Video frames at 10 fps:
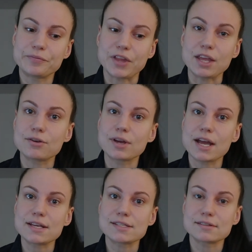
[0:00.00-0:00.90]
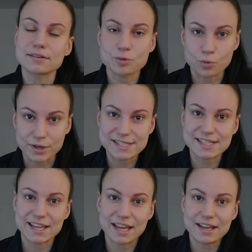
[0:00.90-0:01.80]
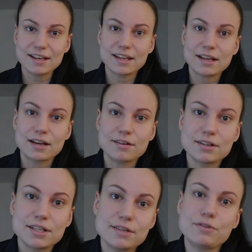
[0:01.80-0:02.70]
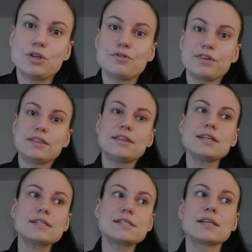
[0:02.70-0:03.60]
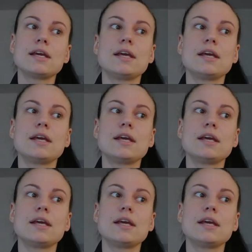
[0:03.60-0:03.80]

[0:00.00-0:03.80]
thank you guys once again, and I will leave you with this,